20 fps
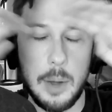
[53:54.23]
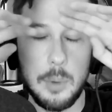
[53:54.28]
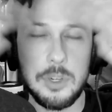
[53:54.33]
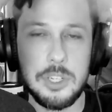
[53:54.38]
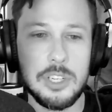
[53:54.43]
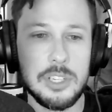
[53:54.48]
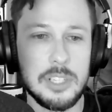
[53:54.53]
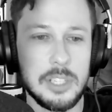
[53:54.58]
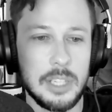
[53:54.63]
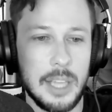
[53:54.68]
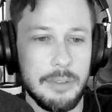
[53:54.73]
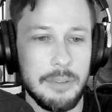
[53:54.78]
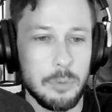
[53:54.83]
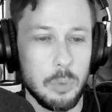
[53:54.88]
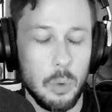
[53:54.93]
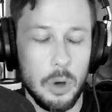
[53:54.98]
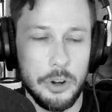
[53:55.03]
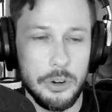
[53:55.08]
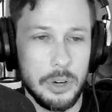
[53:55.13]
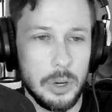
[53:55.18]
I was just left
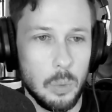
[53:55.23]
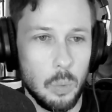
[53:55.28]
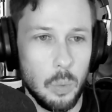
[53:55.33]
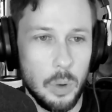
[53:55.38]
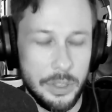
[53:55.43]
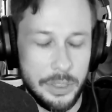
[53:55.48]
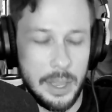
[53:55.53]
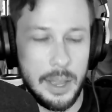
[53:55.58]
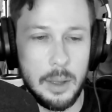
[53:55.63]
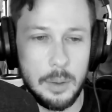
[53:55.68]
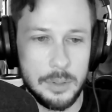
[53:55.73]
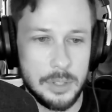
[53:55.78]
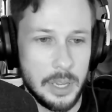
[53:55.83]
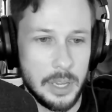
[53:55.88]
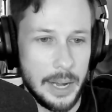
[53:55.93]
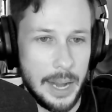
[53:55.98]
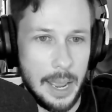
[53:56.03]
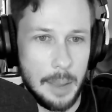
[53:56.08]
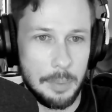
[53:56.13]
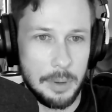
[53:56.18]
wondering what the hell is
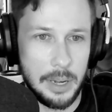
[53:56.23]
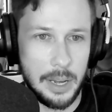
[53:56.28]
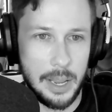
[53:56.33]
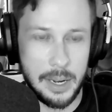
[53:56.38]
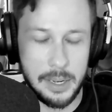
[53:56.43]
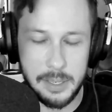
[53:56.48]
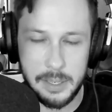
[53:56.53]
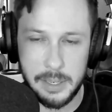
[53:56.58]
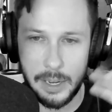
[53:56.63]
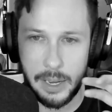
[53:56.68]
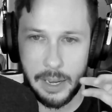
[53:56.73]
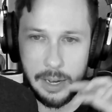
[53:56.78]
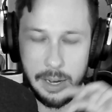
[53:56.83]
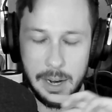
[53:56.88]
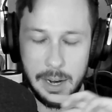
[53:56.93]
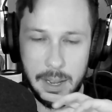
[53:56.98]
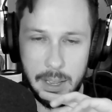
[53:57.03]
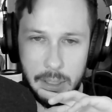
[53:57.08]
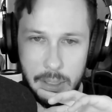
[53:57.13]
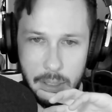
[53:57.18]
going to happen next. And
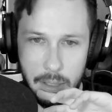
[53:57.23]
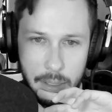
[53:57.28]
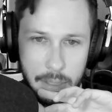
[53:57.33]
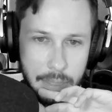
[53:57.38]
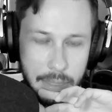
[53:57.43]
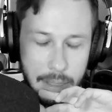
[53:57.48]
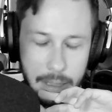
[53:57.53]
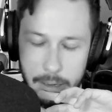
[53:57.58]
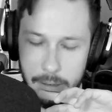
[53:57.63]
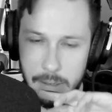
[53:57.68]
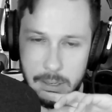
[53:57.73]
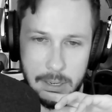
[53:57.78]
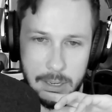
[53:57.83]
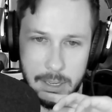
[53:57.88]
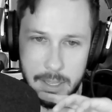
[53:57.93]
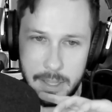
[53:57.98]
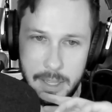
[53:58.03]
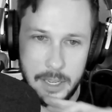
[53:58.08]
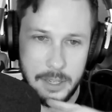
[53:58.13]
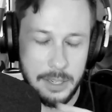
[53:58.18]
I, that
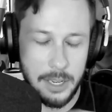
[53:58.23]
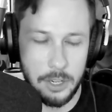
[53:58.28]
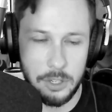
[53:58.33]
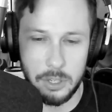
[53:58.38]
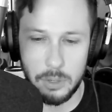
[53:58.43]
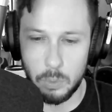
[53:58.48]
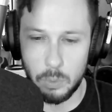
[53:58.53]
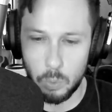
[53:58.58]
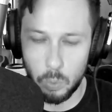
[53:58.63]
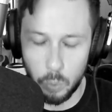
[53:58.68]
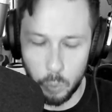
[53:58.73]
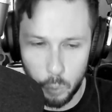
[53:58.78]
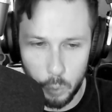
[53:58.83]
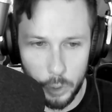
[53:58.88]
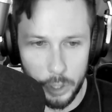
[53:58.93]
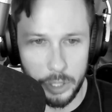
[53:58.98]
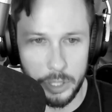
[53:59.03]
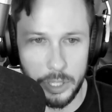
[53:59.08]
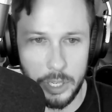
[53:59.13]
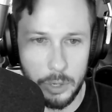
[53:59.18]
that tension
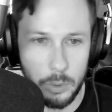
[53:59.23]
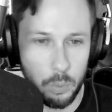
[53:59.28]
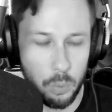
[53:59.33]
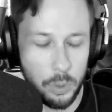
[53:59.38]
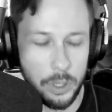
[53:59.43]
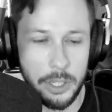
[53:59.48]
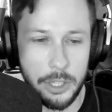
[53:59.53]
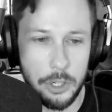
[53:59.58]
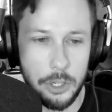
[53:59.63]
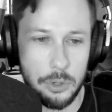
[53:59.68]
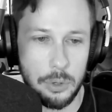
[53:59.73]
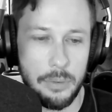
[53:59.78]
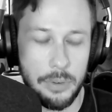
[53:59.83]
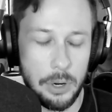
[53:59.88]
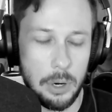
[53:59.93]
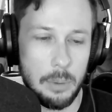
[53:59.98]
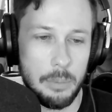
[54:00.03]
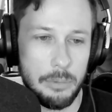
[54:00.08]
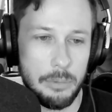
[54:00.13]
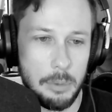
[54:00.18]
really, really drove it
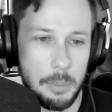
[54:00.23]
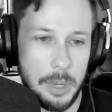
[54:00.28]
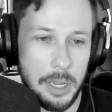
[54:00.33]
home for